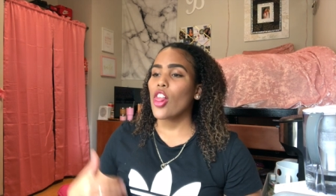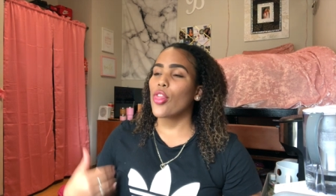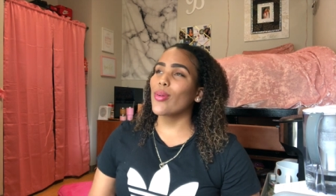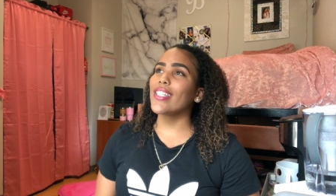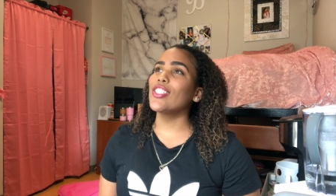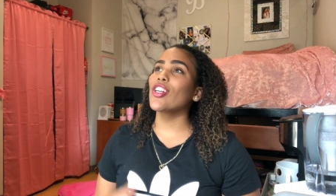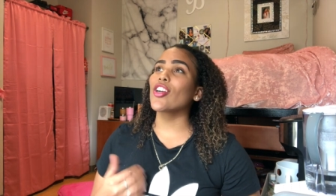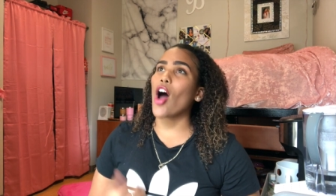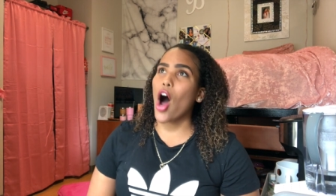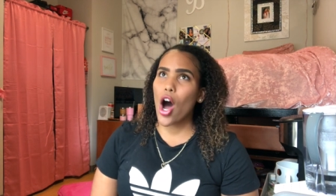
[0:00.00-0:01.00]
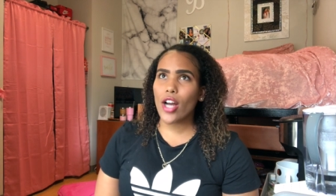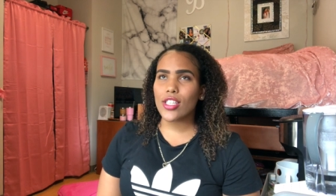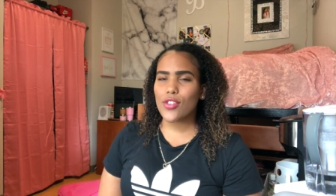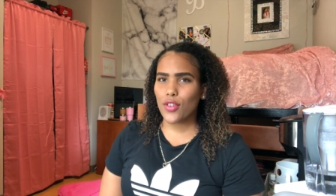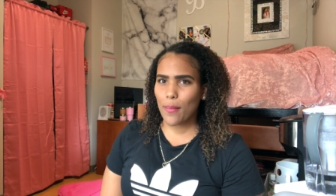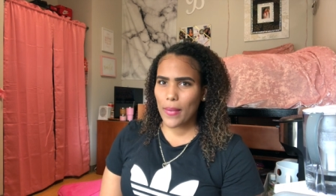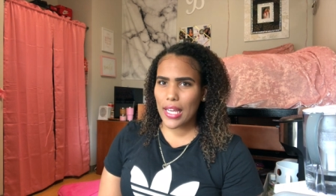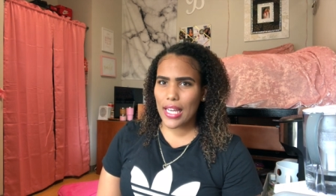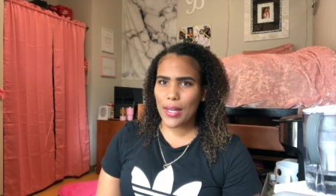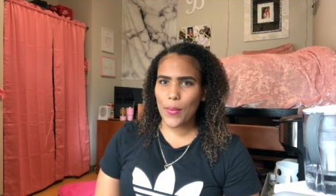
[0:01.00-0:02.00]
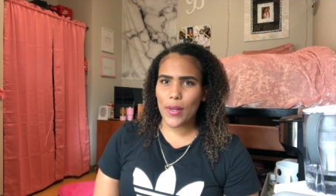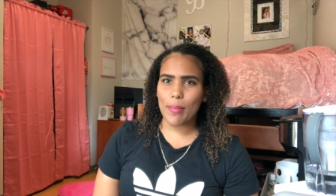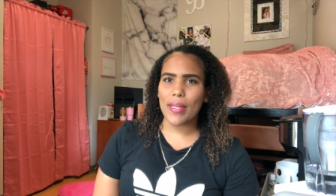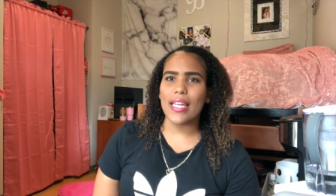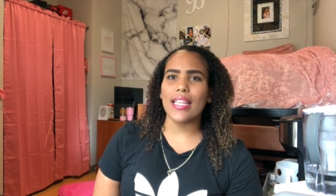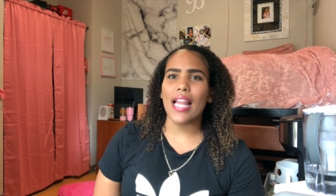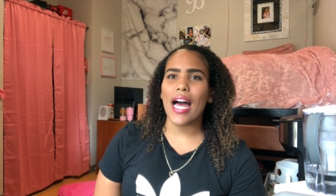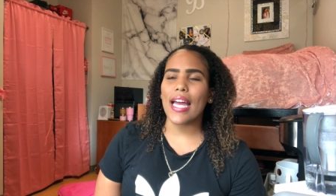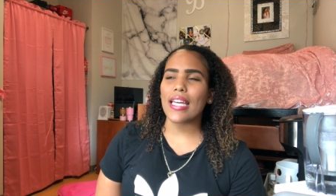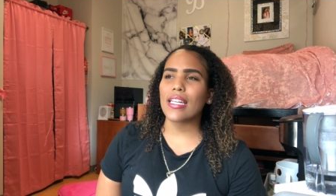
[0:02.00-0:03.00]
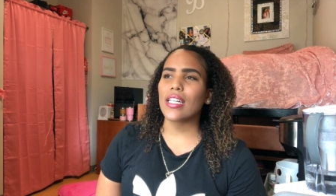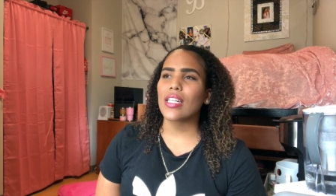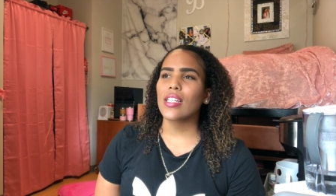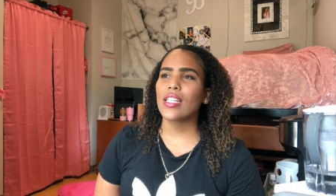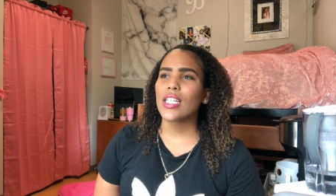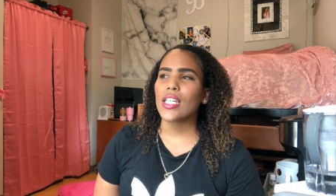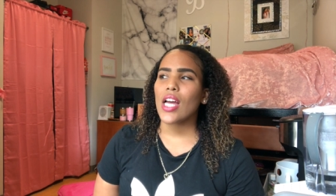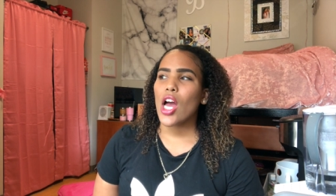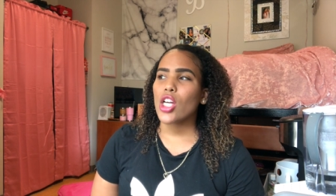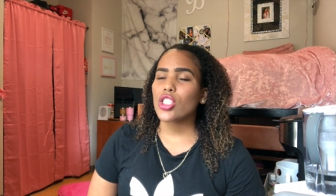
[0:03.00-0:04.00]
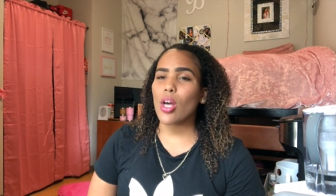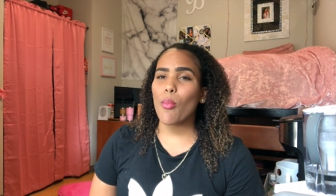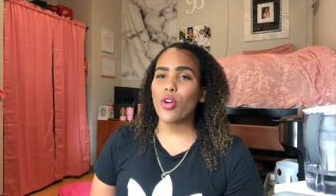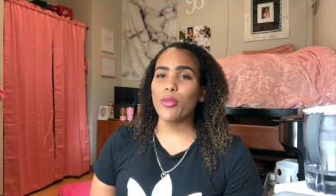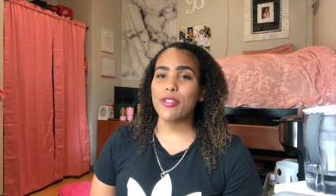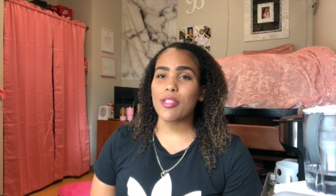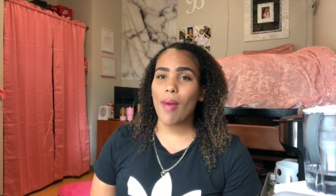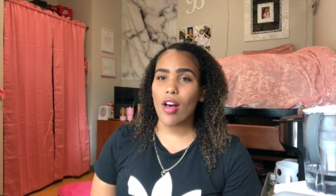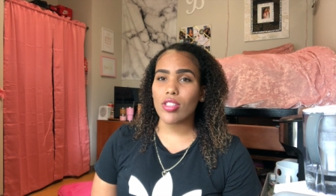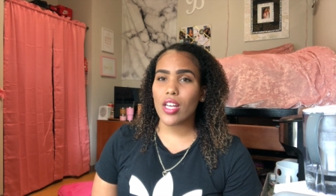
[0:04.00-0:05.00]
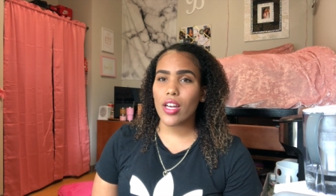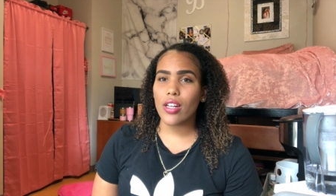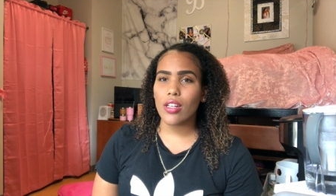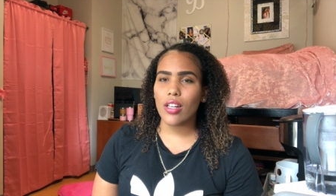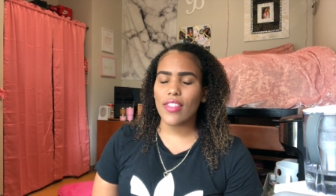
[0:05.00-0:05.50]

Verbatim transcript: Three turn ons for me would be like someone who smells good.